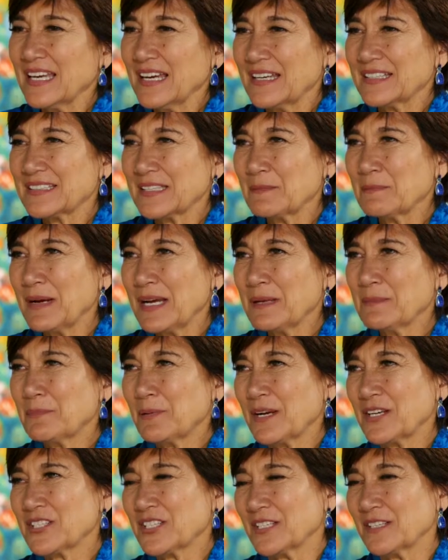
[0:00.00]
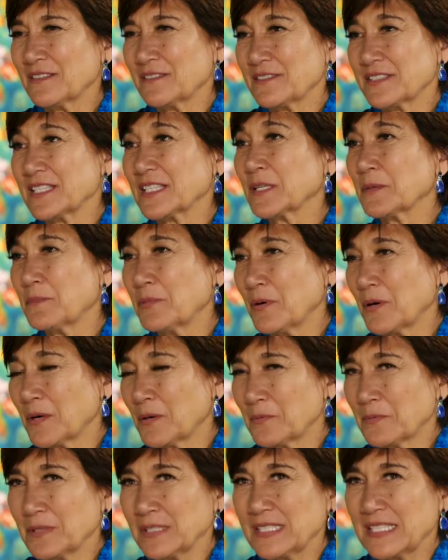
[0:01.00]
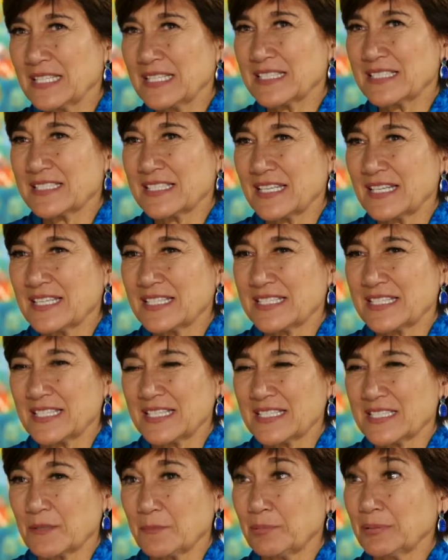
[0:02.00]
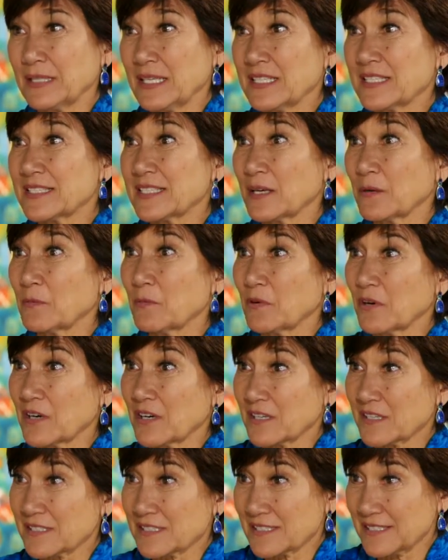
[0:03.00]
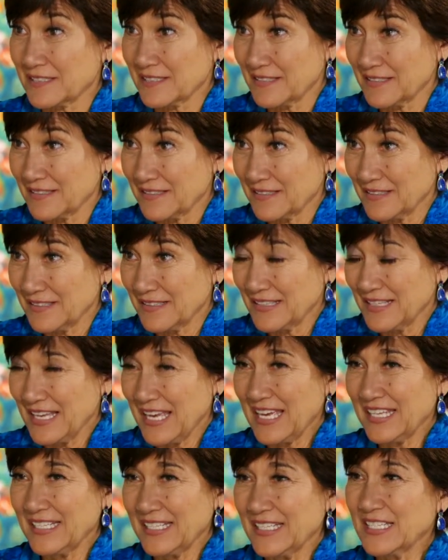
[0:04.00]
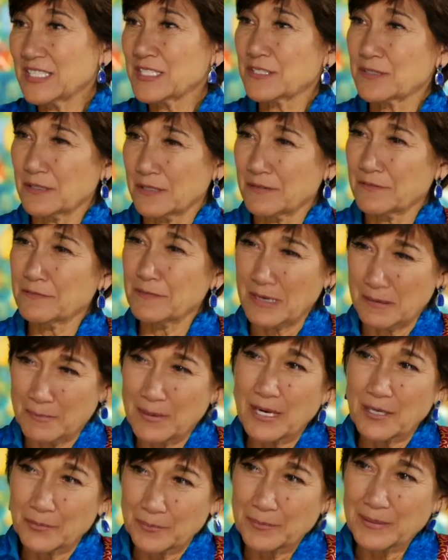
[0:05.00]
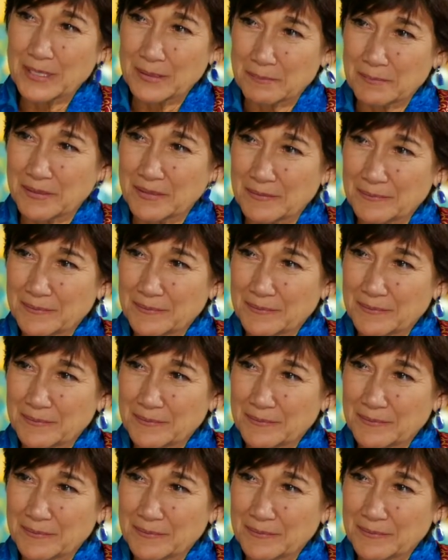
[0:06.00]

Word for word: yes, and my impression of Singapore really is that it's, it's a place that works, and it is about people.